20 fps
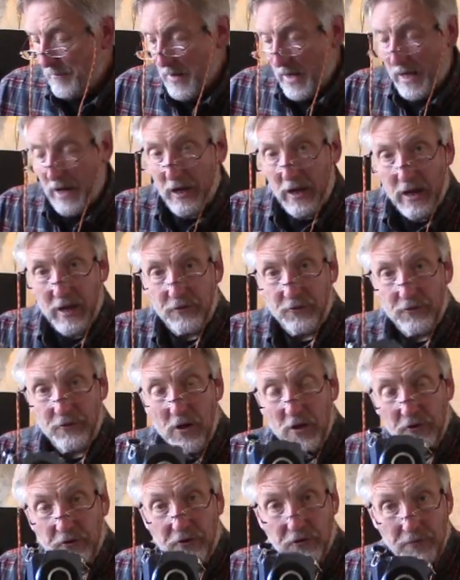
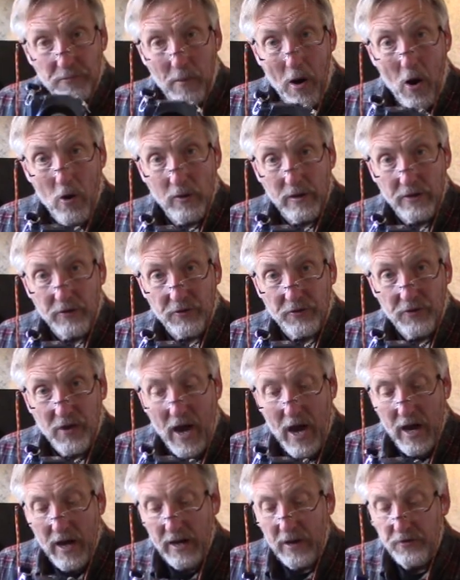It's small in
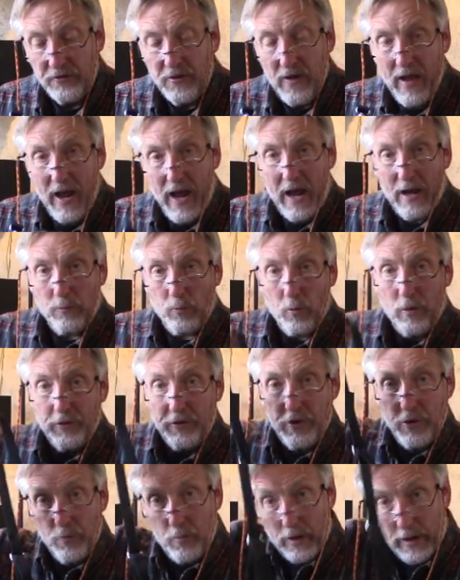size, and whether
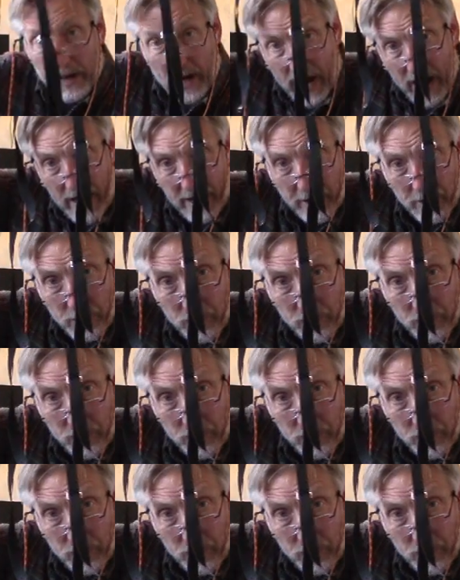you want to hang it